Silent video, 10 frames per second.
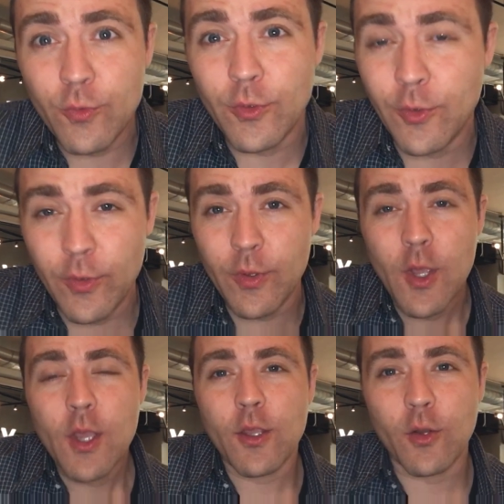
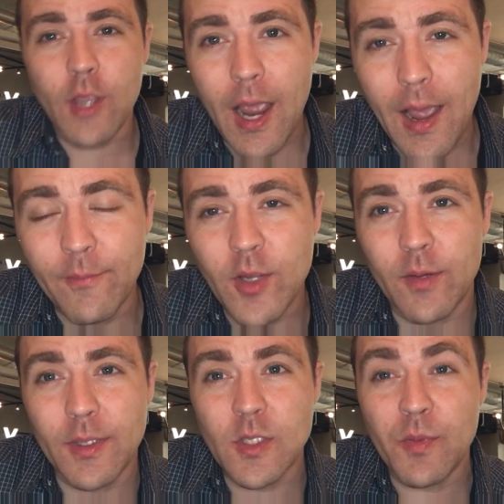I've talked
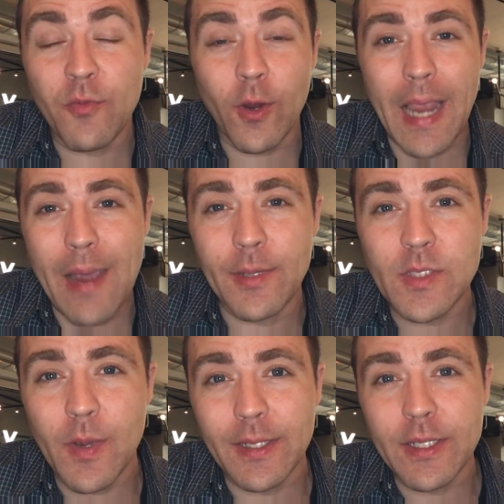about this before.
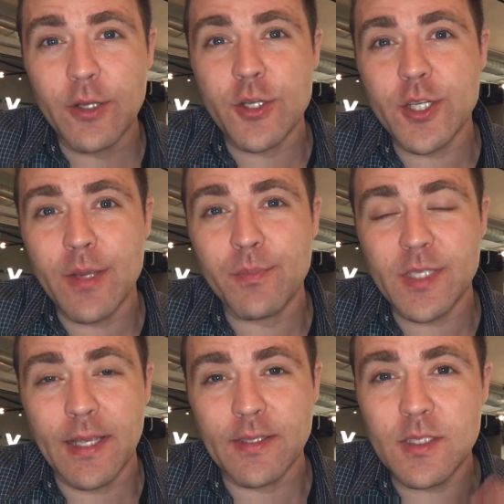Comedy's about leadership.
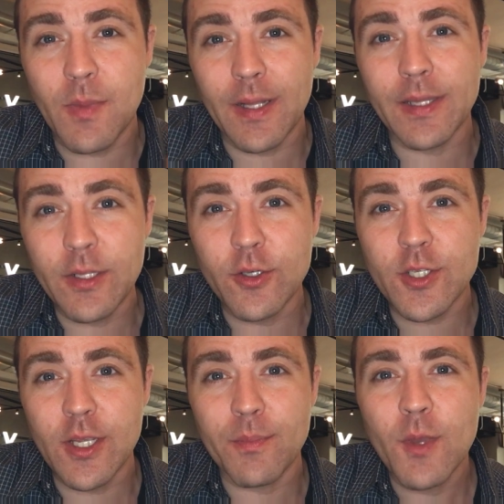Sales is about
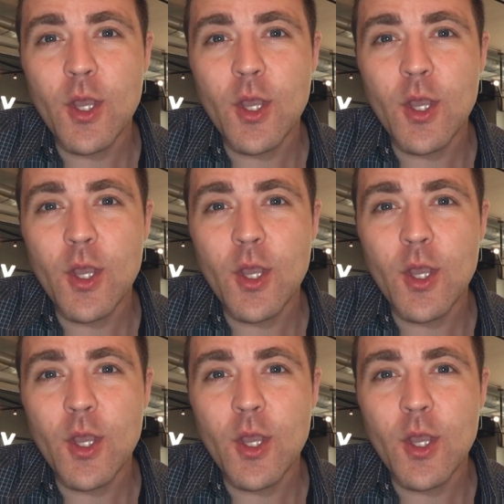leadership.